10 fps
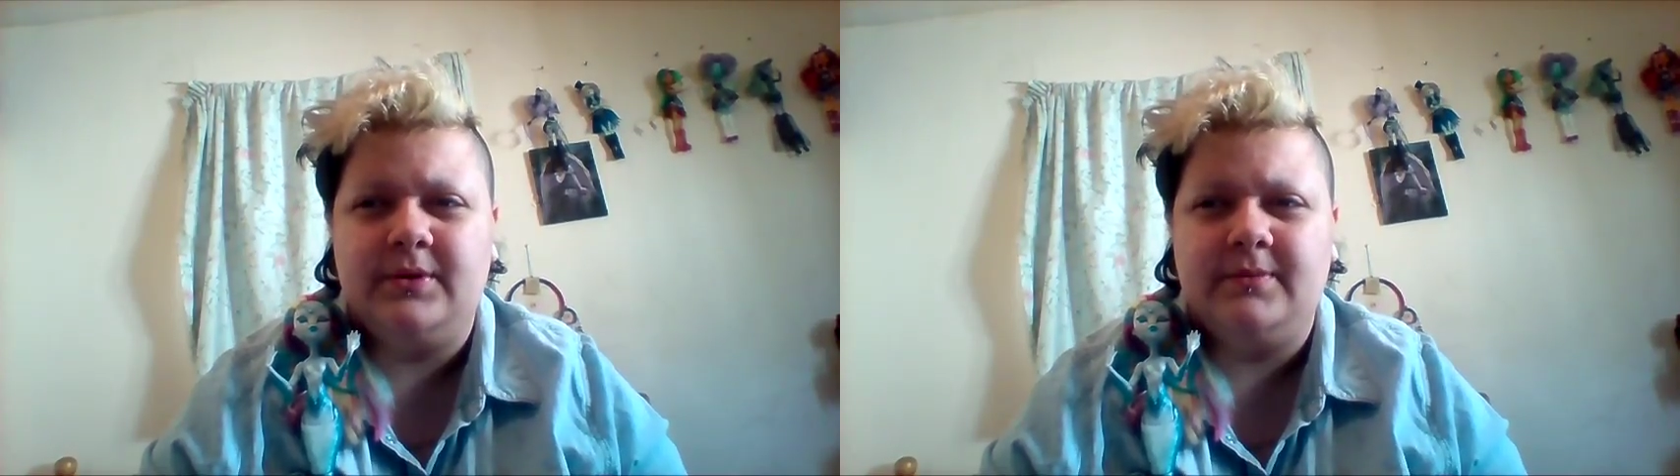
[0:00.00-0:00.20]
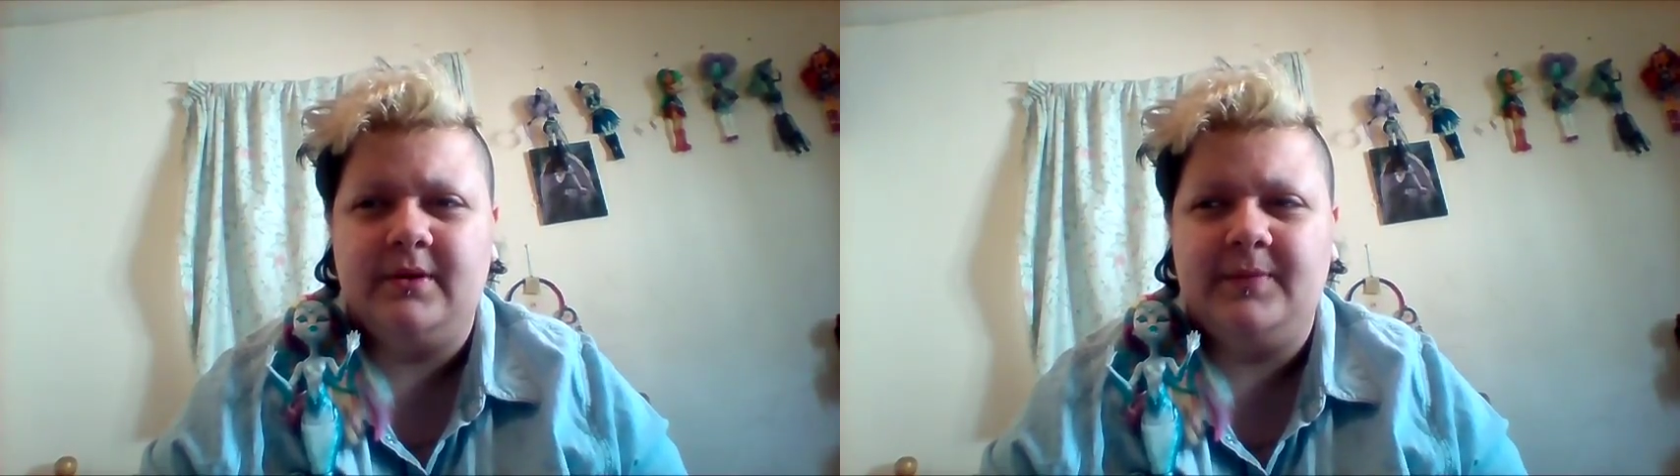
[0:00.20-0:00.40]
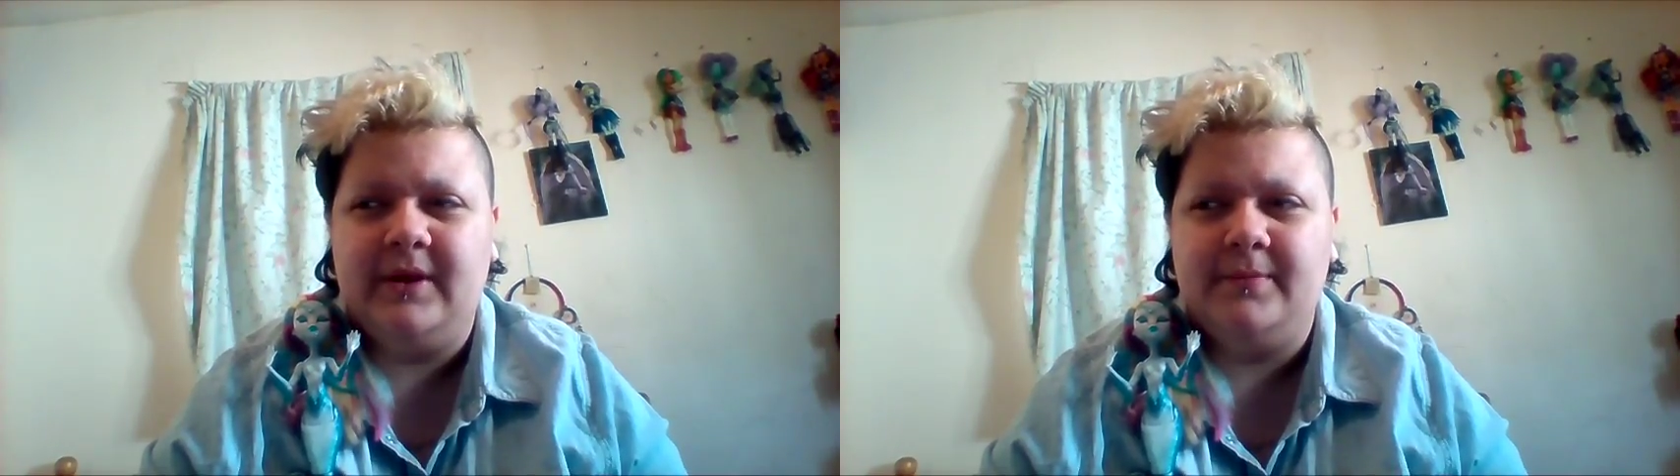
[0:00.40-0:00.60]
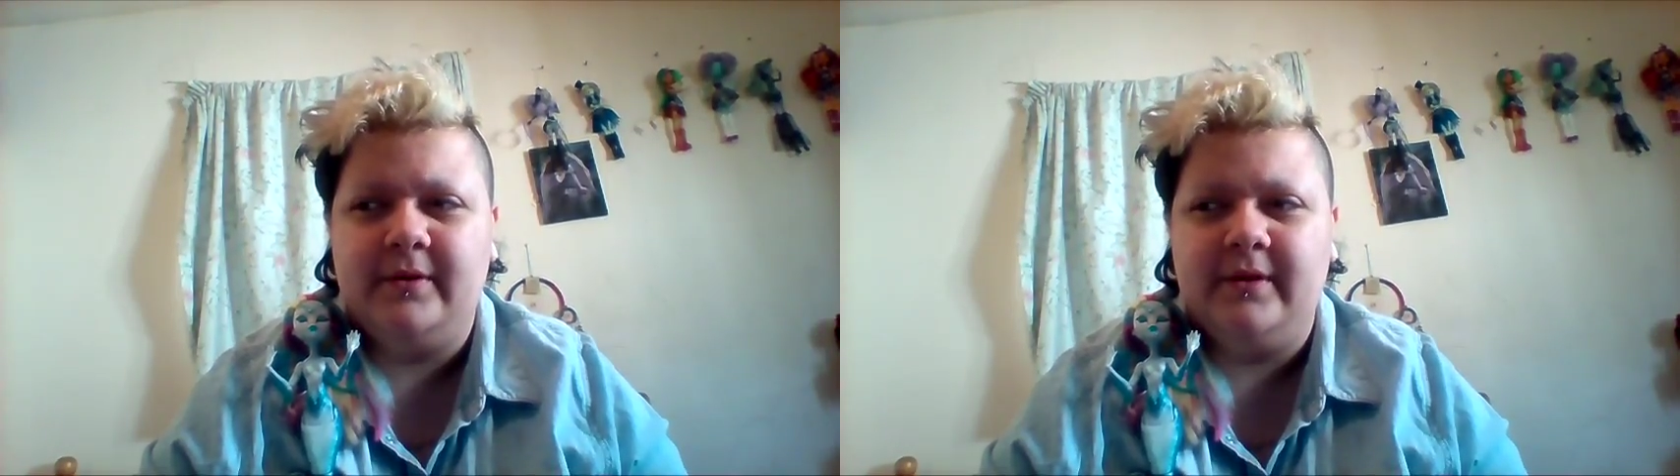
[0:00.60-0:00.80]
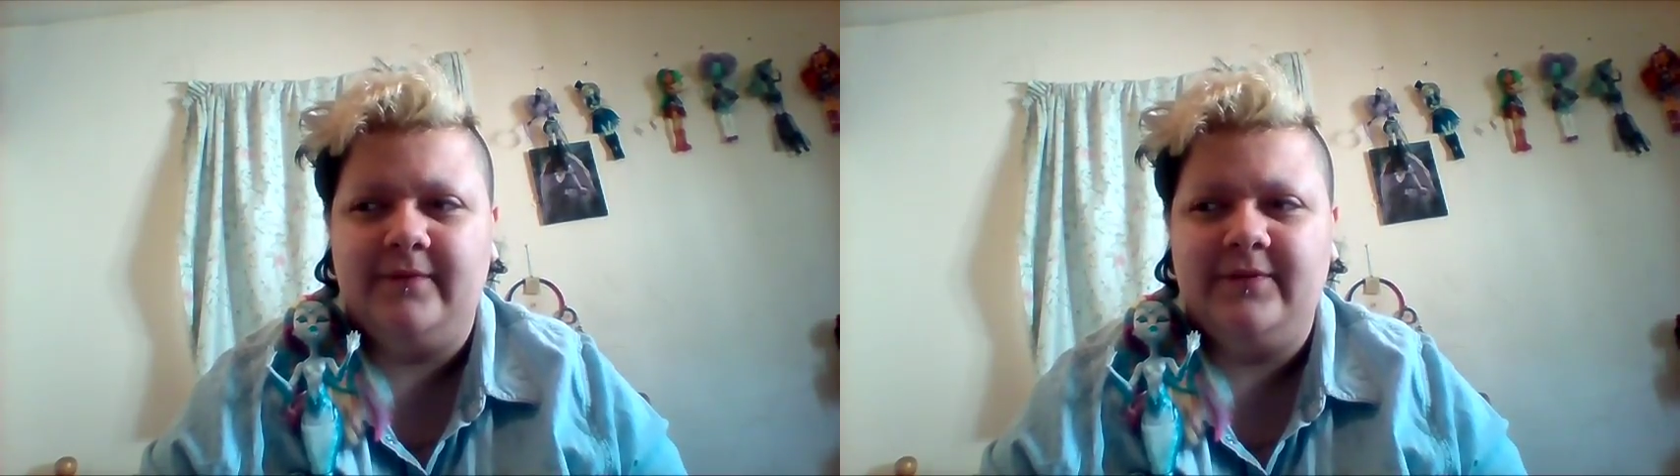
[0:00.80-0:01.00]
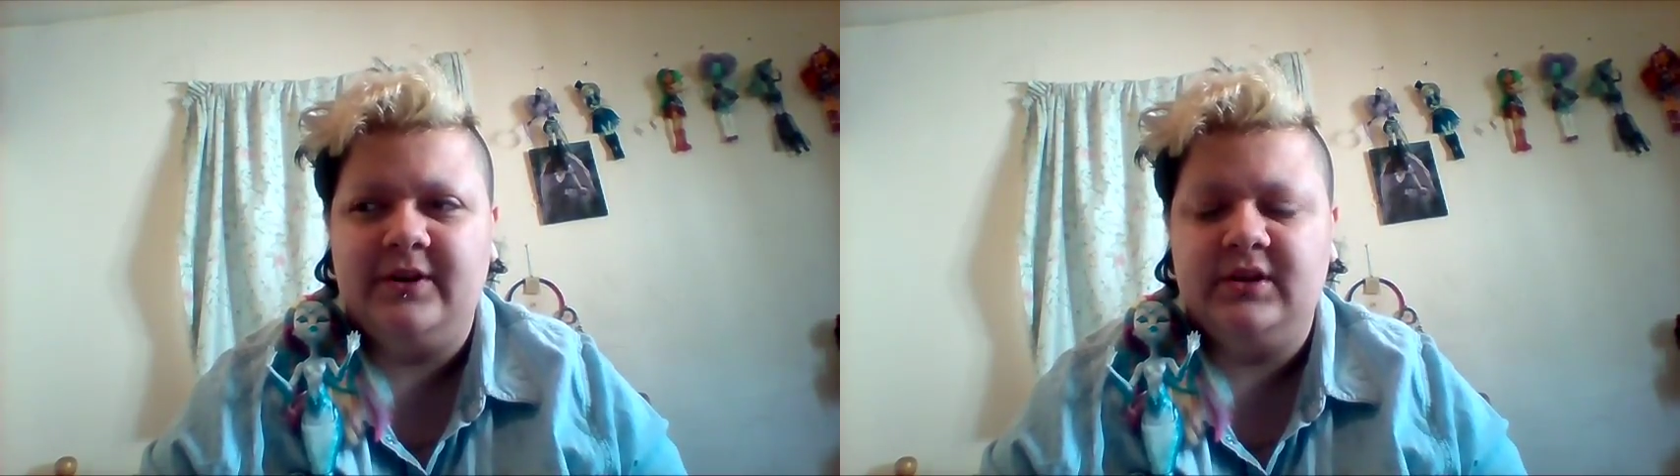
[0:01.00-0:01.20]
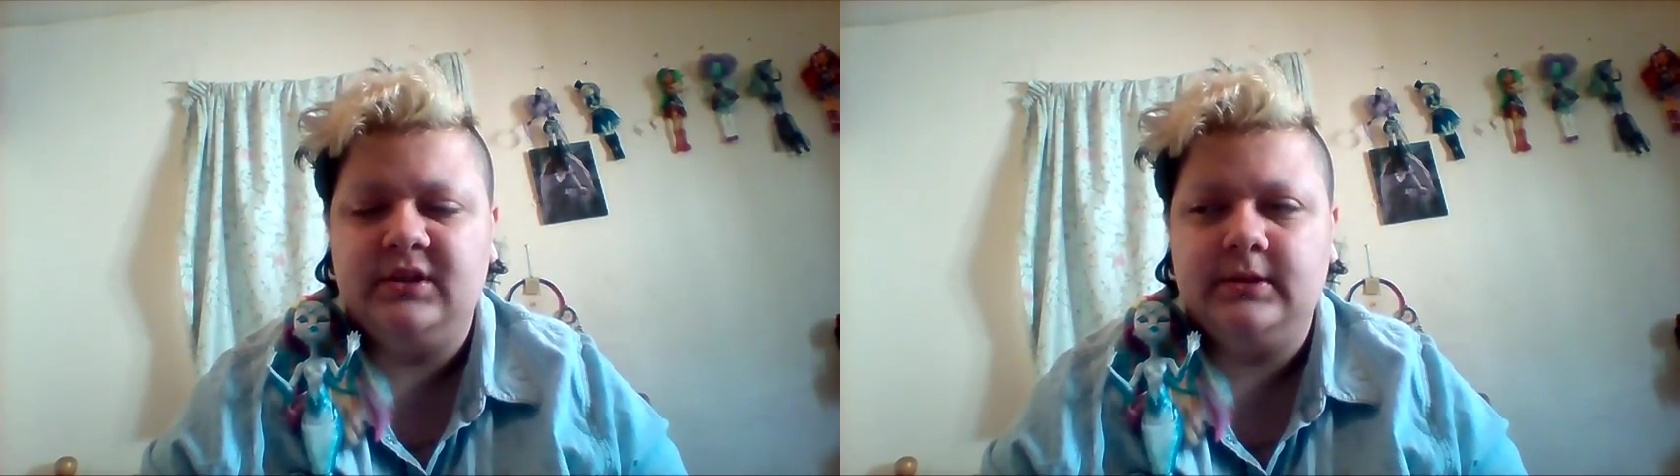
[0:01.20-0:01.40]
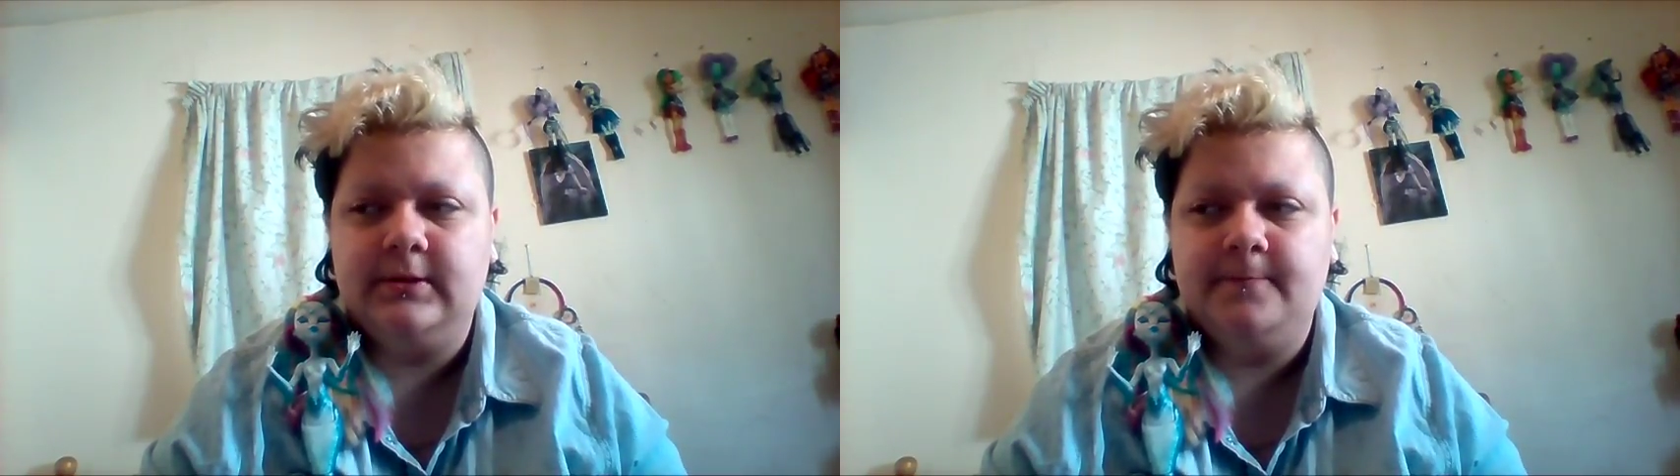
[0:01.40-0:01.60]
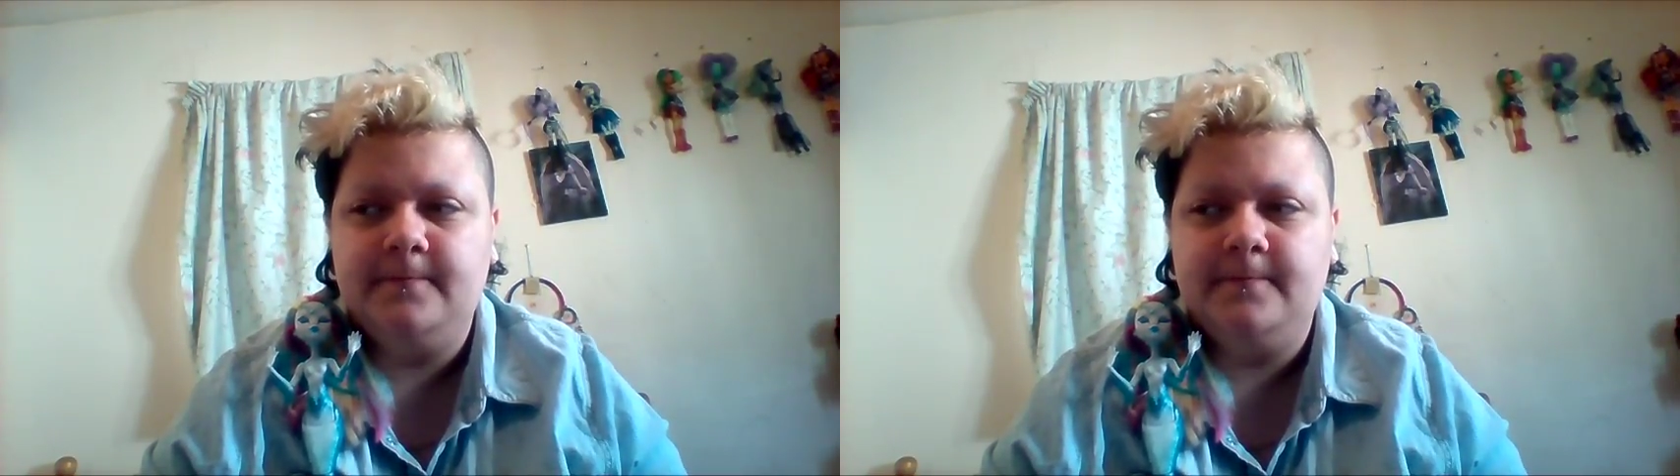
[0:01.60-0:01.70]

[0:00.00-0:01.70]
I'm going to be uploading first.